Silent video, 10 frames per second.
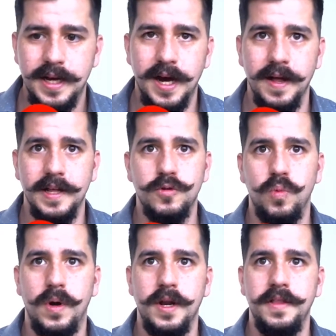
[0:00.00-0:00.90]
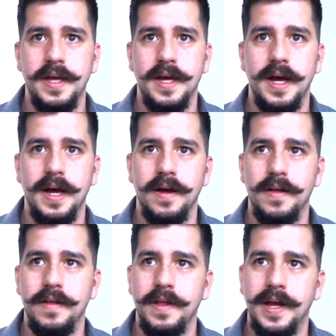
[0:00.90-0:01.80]
It's one of
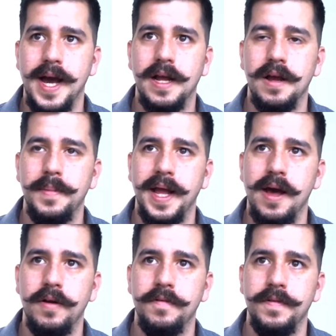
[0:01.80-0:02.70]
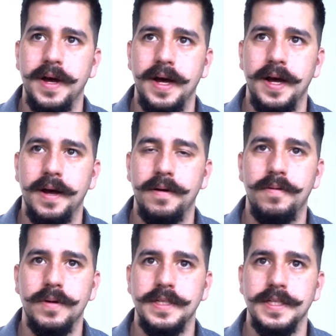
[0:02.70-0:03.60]
the guy coming out of
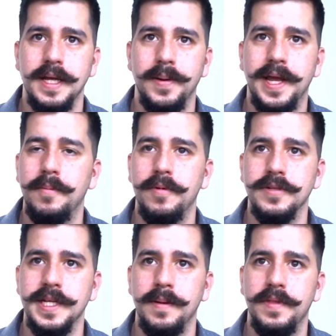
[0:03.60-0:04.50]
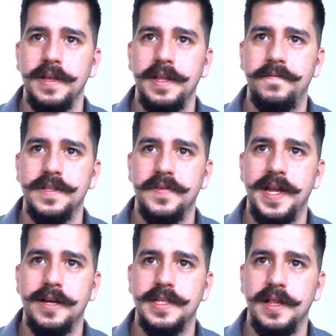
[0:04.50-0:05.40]
what's his name? I can't remember his name. The defensive
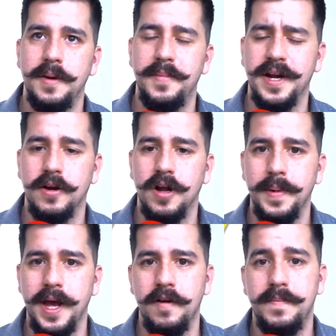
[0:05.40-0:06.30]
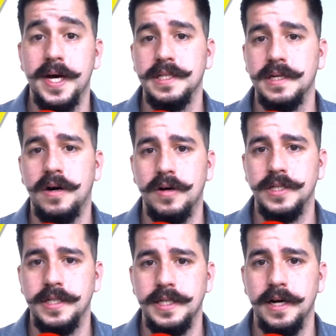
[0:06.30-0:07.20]
end outside linebacker coming out of Boston College
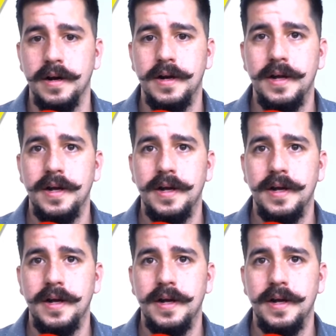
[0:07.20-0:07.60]
this year.